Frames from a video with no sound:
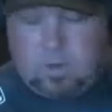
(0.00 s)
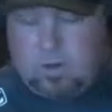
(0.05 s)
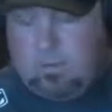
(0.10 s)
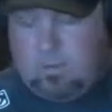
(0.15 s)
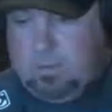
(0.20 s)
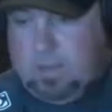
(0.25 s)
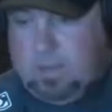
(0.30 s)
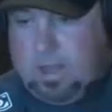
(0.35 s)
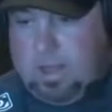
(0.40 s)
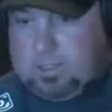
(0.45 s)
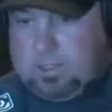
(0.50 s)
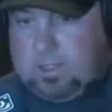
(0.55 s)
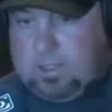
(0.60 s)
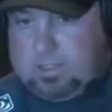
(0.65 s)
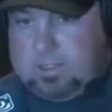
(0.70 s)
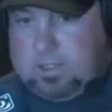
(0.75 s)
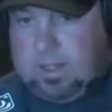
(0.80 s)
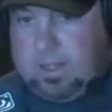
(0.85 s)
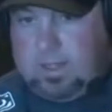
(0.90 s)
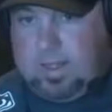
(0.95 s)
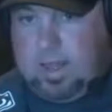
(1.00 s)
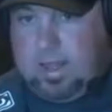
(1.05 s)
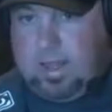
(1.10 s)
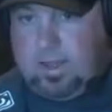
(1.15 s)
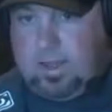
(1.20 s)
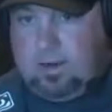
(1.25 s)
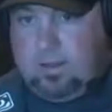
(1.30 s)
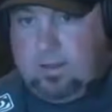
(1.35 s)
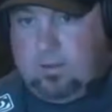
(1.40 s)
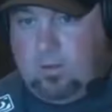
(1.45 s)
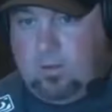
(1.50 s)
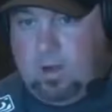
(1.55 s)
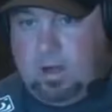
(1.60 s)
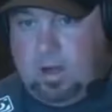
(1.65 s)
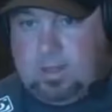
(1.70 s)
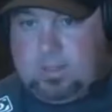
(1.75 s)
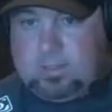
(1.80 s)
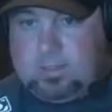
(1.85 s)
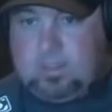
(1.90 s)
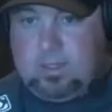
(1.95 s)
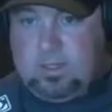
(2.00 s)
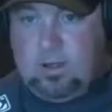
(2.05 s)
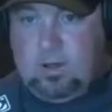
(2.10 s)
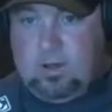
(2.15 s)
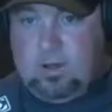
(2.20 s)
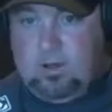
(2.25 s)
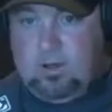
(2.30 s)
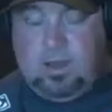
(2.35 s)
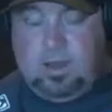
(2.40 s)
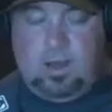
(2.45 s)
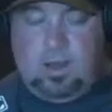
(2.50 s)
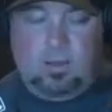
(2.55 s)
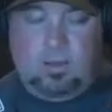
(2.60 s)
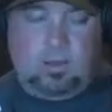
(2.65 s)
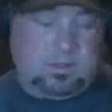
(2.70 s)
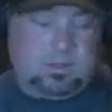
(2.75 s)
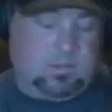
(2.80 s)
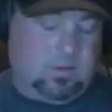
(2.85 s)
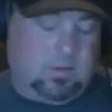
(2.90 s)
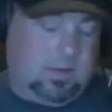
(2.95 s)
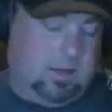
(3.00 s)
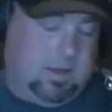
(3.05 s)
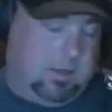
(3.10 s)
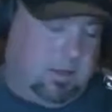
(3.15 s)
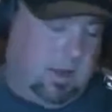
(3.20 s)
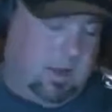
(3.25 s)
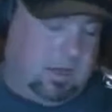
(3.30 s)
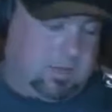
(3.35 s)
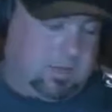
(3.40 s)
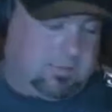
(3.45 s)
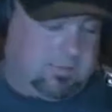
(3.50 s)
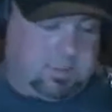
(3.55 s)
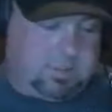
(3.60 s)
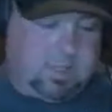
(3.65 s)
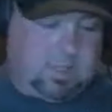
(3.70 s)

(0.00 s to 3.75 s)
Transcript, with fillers: want a rematch, and I say that, otherwise, you know, I don't think it's really a loss for